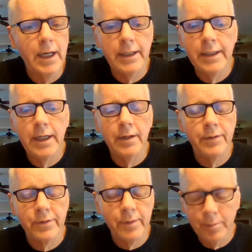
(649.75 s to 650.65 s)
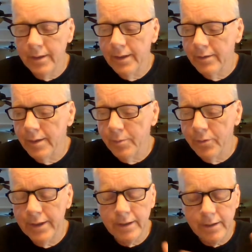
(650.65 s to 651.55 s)
I need, there's some things that I'm
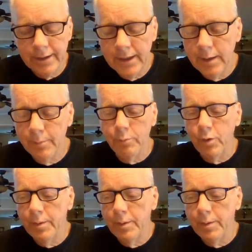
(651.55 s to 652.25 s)
trying to clean up,